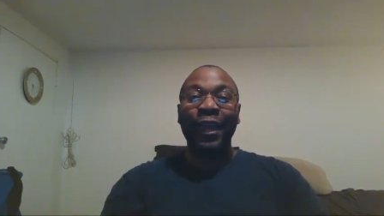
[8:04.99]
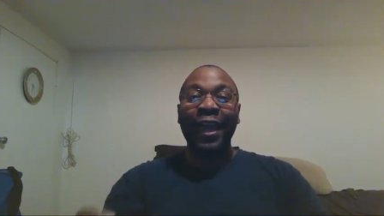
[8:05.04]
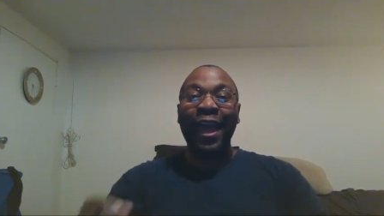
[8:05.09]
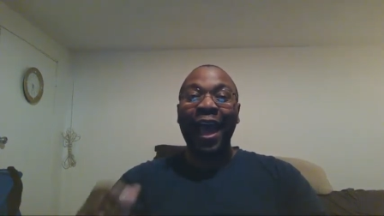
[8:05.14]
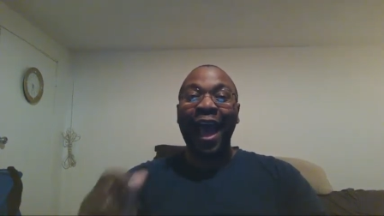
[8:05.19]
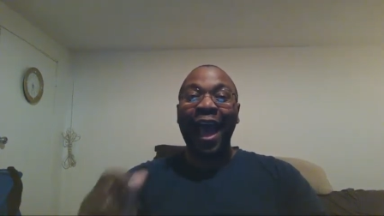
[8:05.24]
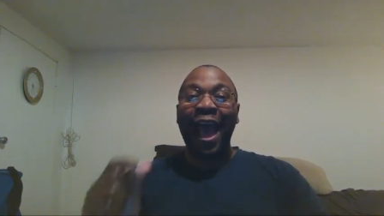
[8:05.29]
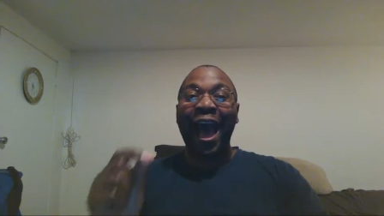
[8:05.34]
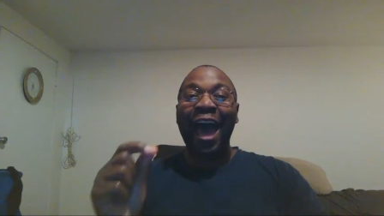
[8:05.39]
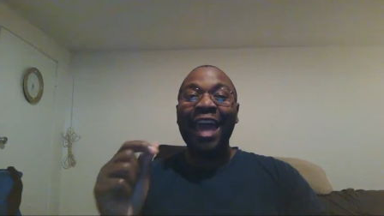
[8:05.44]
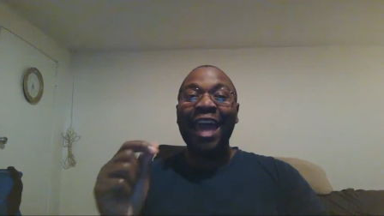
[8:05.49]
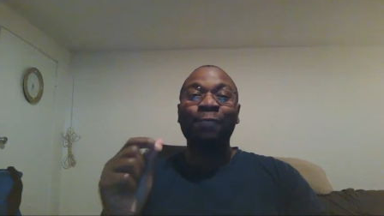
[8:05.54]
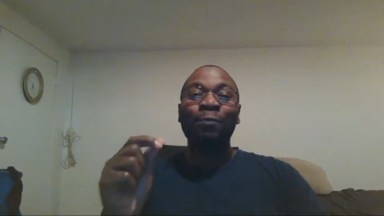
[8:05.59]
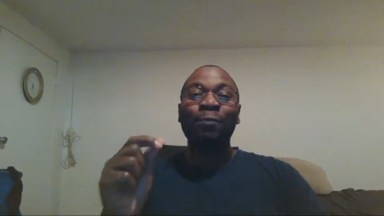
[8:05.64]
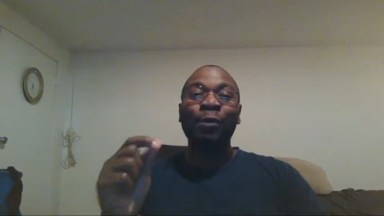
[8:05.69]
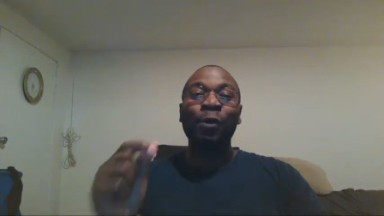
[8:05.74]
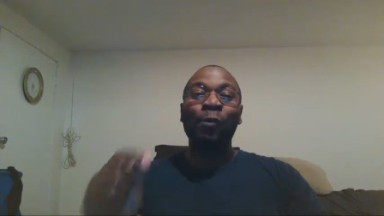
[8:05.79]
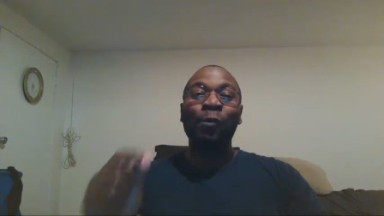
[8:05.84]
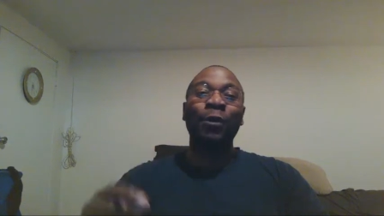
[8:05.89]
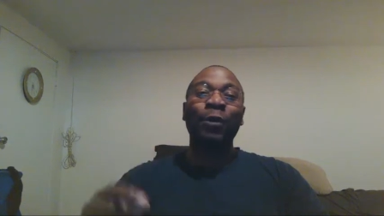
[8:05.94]
i am
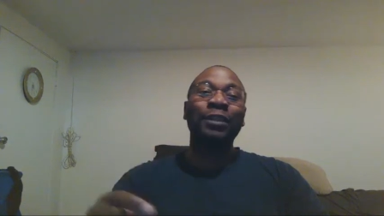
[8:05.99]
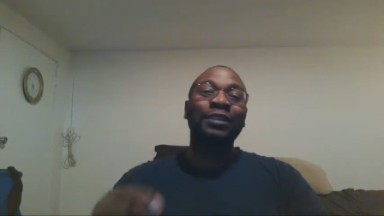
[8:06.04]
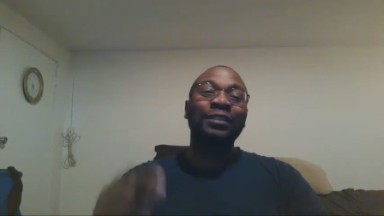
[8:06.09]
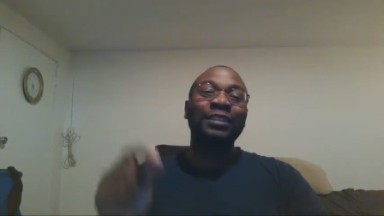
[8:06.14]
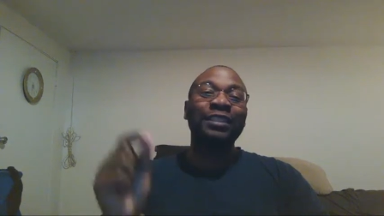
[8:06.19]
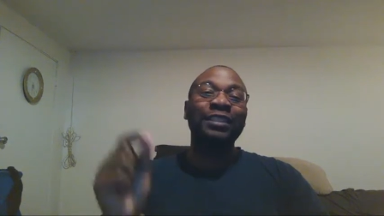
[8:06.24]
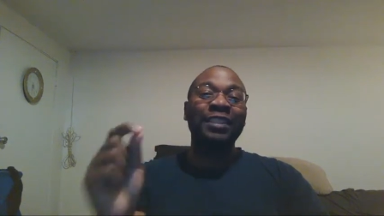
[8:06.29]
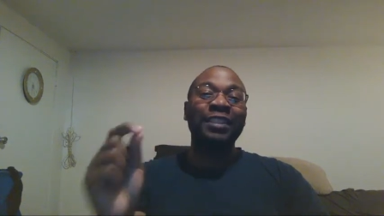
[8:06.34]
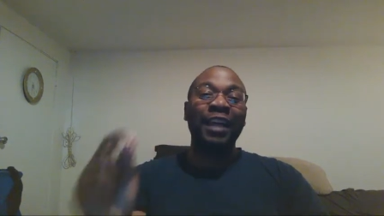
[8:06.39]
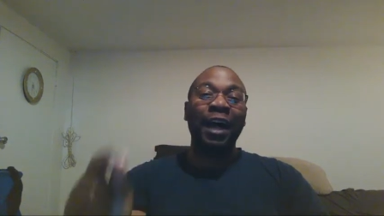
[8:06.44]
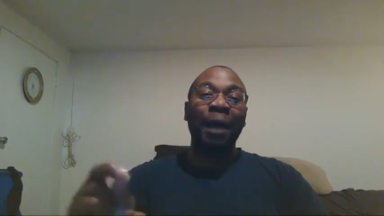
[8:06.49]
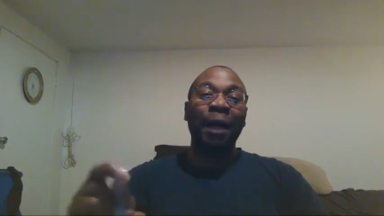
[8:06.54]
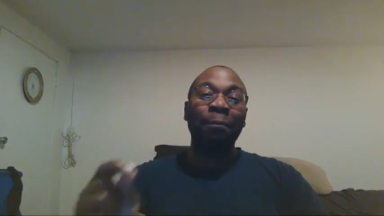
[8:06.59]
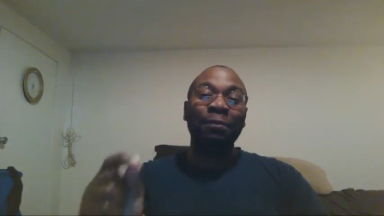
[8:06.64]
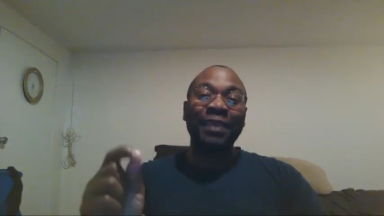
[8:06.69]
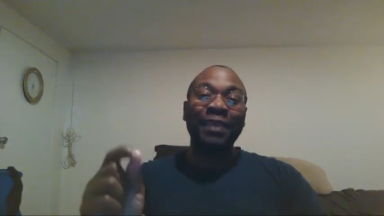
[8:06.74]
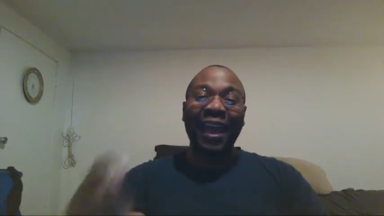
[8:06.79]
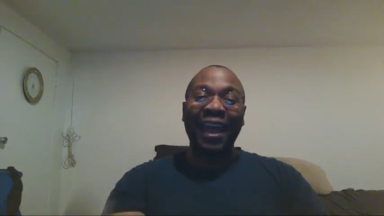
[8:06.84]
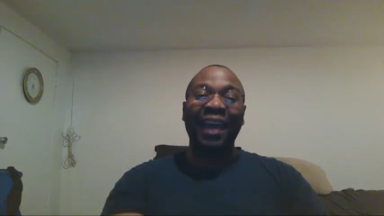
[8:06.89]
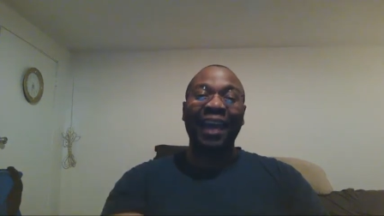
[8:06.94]
going to stomp
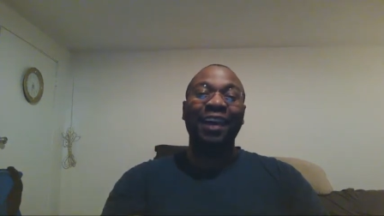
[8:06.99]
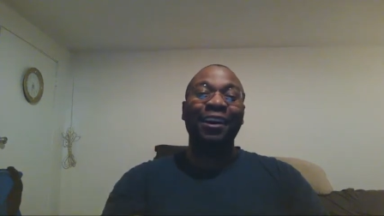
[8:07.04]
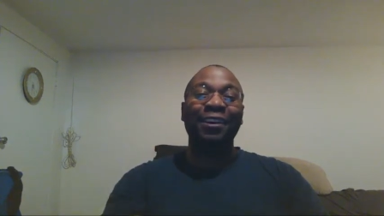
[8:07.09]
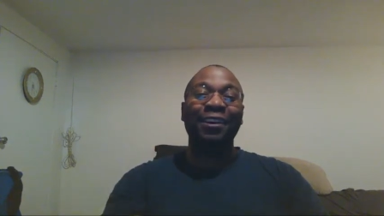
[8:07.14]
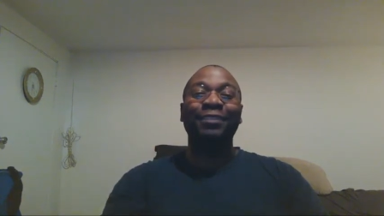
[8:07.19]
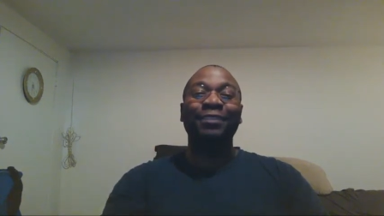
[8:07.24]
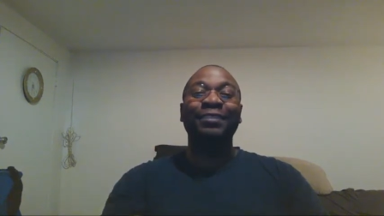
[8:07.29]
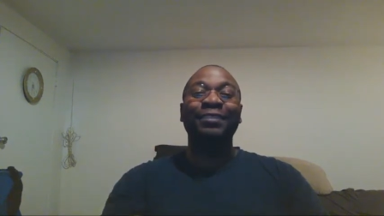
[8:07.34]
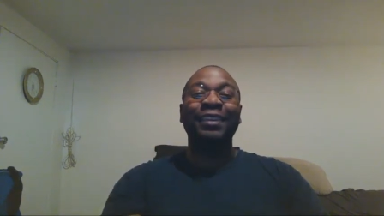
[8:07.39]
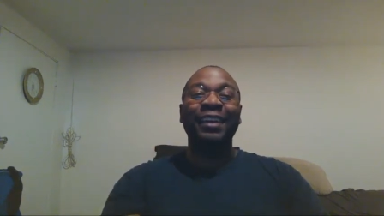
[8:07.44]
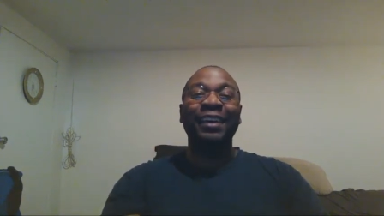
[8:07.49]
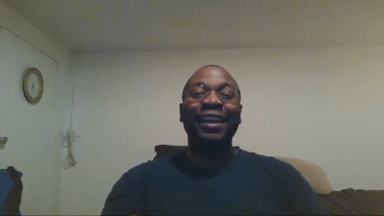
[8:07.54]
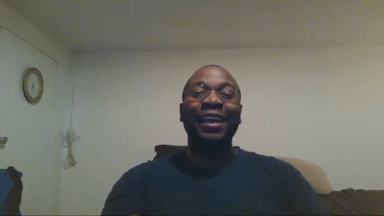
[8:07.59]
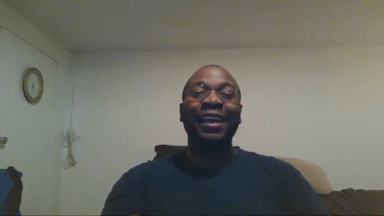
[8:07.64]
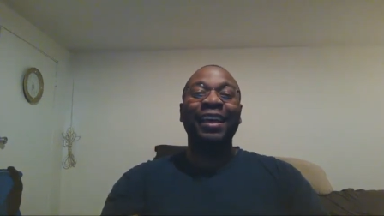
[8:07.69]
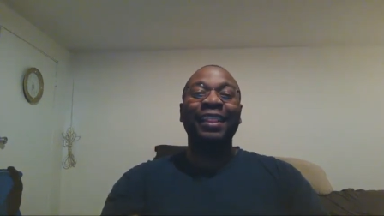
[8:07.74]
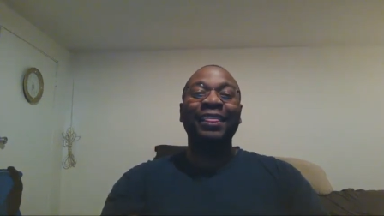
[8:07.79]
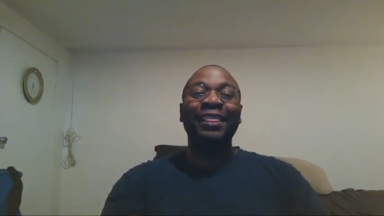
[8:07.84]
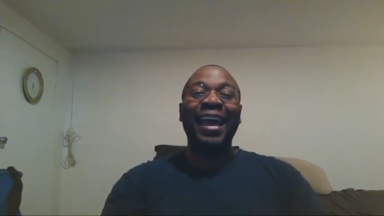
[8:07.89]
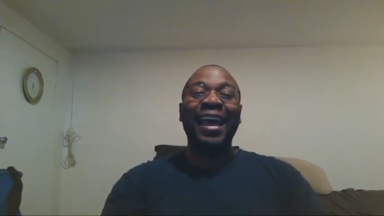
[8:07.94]
down
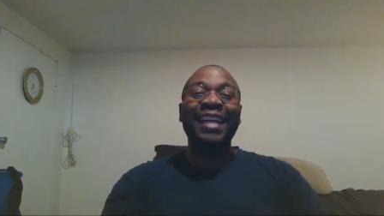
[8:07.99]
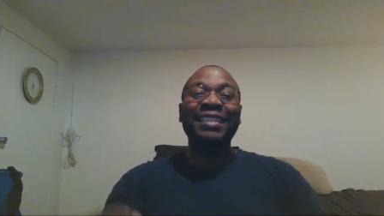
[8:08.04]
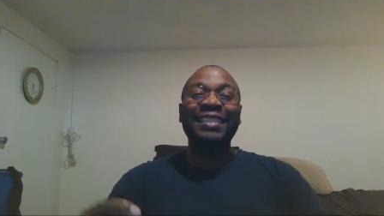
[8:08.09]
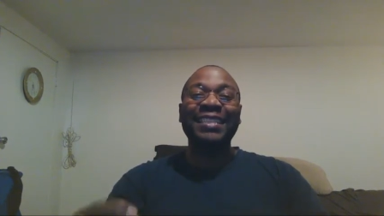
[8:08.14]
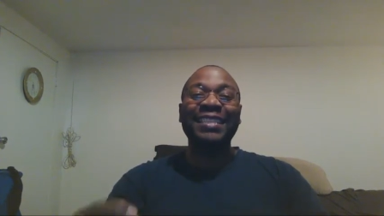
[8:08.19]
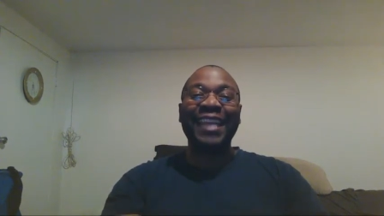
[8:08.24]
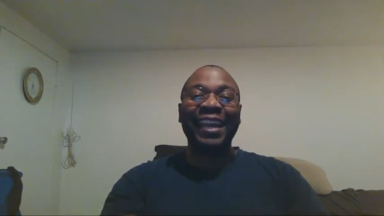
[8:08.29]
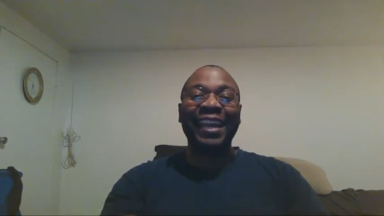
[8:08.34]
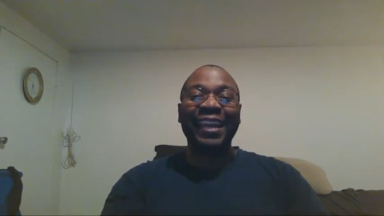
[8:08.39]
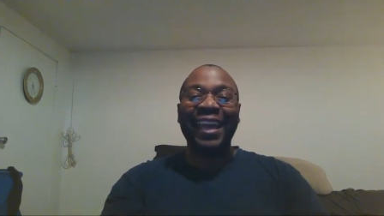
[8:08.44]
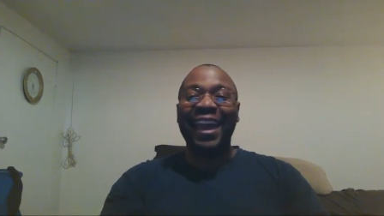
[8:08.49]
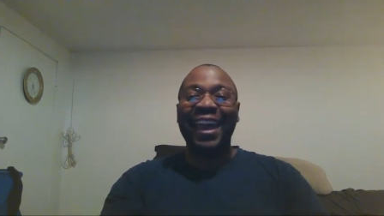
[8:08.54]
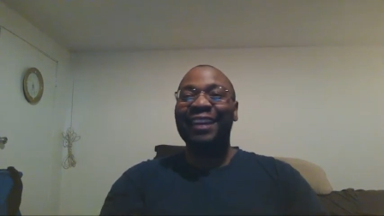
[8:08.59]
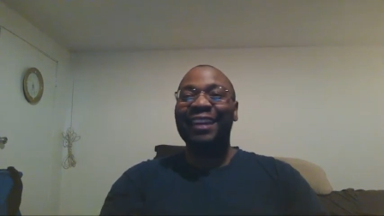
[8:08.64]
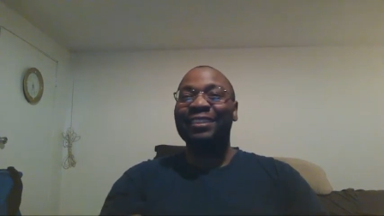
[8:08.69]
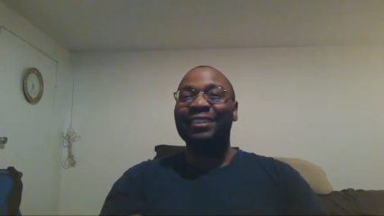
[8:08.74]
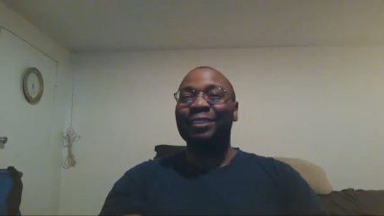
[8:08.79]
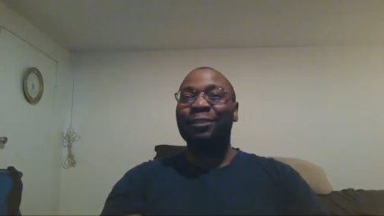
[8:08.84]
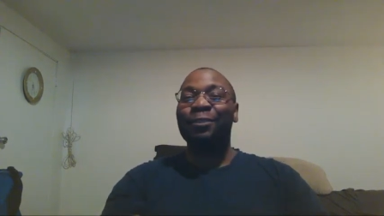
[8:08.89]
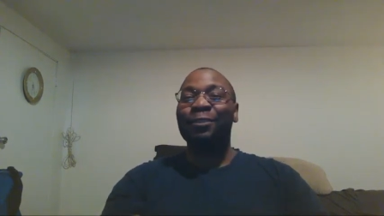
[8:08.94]
that
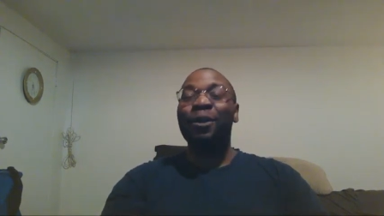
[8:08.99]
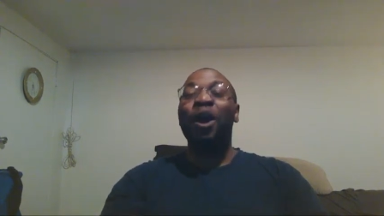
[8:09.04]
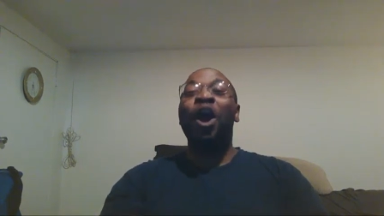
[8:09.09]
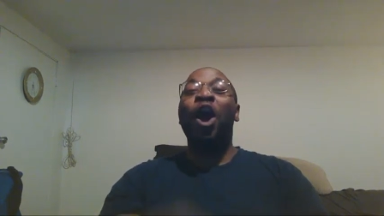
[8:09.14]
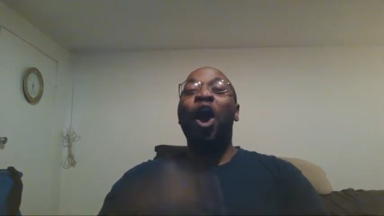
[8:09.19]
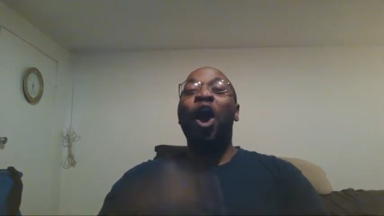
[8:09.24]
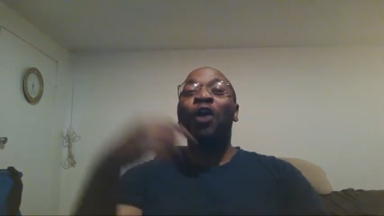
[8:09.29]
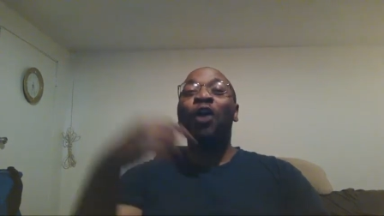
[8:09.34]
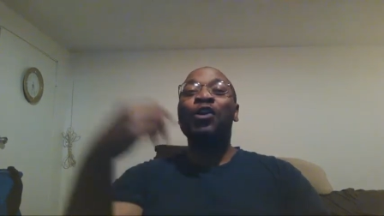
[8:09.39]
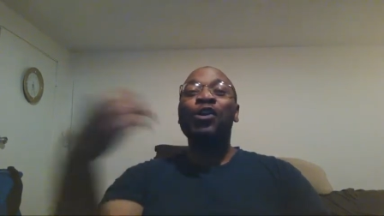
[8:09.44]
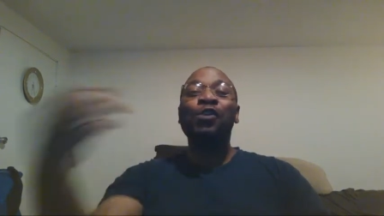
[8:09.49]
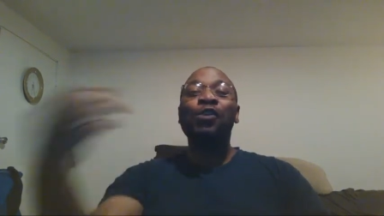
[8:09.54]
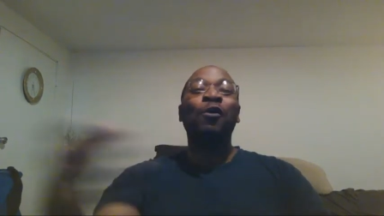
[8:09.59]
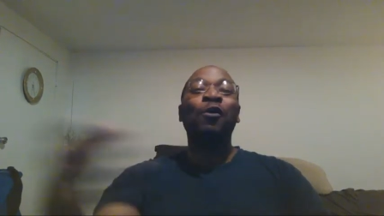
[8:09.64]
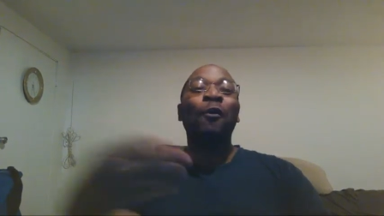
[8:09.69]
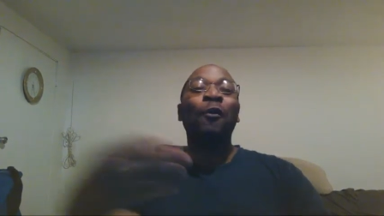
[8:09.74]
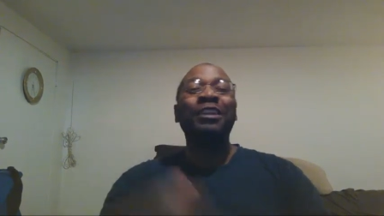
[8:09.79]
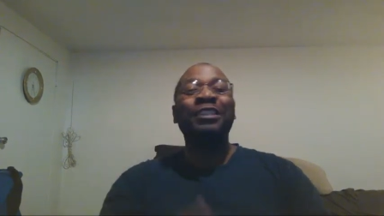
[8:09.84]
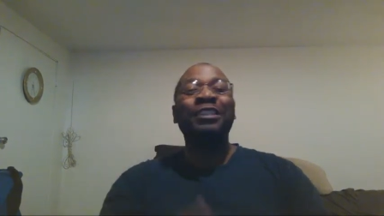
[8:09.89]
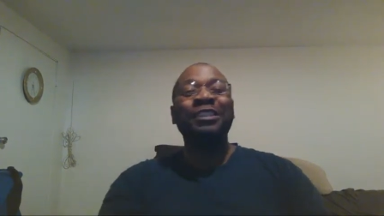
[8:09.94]
sandcastle are you
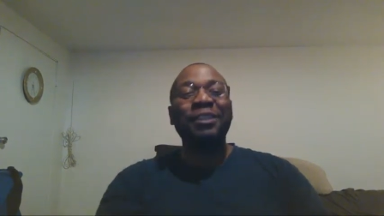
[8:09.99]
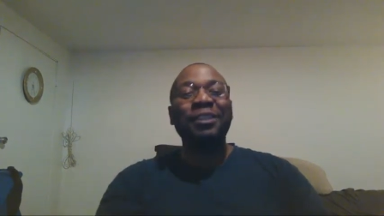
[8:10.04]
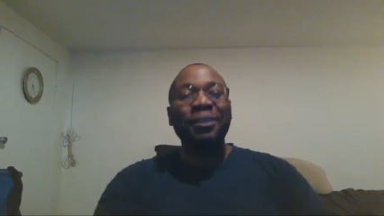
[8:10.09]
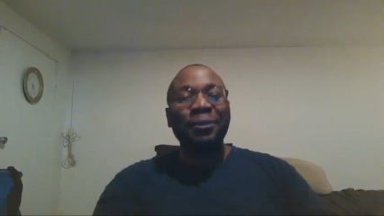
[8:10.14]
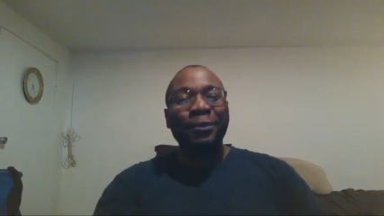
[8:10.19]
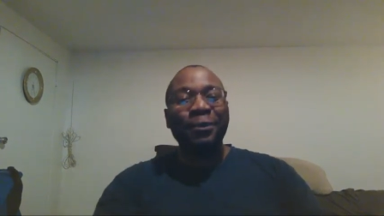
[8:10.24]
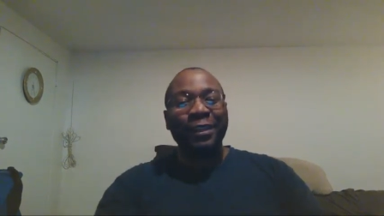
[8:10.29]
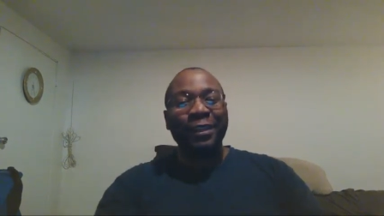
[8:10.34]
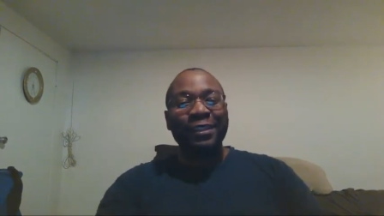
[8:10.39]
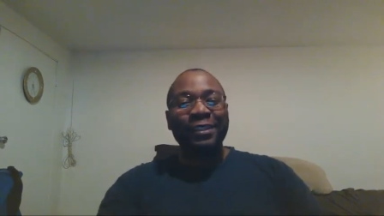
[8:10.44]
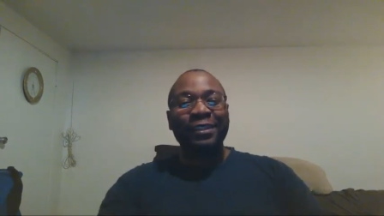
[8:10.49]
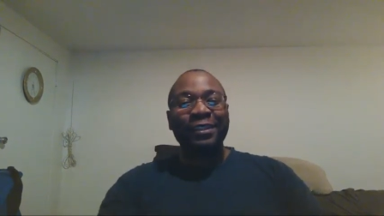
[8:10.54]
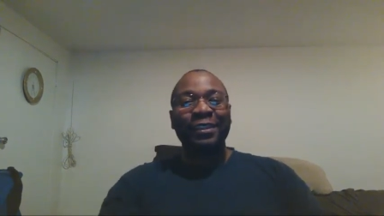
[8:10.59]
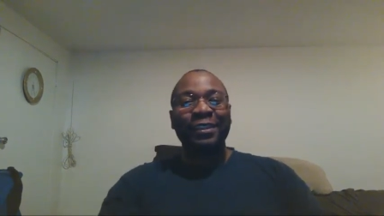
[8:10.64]
going to do it